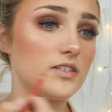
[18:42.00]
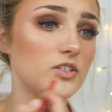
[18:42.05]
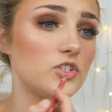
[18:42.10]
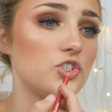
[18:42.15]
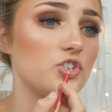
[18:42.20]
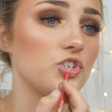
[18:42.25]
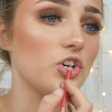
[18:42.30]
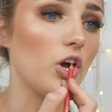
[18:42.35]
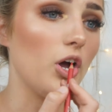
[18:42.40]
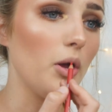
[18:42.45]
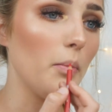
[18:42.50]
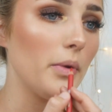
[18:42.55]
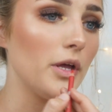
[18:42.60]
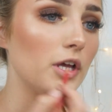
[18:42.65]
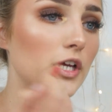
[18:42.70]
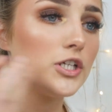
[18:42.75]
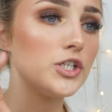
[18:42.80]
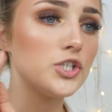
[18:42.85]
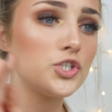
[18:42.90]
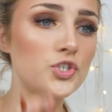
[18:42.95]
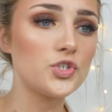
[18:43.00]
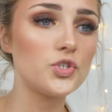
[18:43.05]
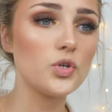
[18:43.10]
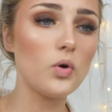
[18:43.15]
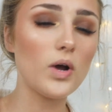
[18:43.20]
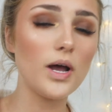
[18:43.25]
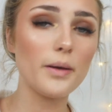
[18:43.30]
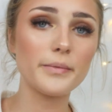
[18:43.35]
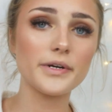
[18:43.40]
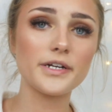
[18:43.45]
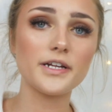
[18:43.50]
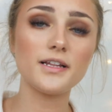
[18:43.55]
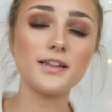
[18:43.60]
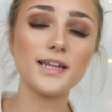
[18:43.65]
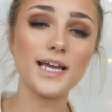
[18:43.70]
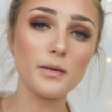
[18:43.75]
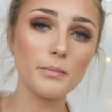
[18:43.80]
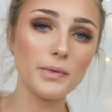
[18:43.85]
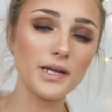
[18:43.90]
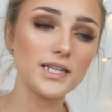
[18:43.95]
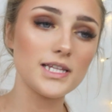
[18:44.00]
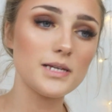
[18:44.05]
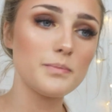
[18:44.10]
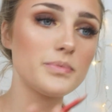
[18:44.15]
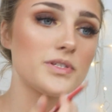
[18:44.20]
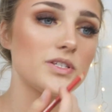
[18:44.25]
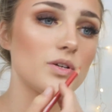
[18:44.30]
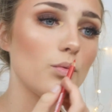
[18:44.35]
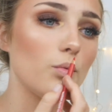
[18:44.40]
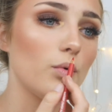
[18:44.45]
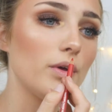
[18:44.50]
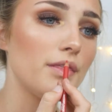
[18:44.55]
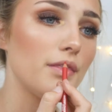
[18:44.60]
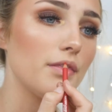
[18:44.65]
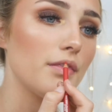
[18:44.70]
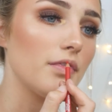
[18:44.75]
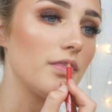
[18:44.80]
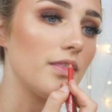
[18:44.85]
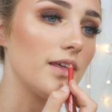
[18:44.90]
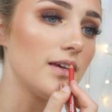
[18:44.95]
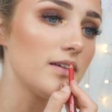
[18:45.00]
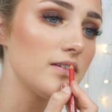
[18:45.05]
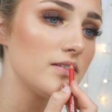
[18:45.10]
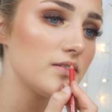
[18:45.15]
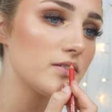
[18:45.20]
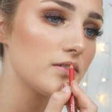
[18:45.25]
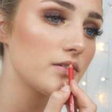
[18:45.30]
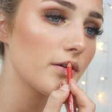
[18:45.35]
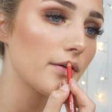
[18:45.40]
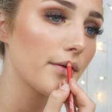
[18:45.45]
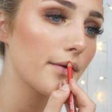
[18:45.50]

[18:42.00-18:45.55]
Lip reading: and sharp. So I'm going to line my lips with this.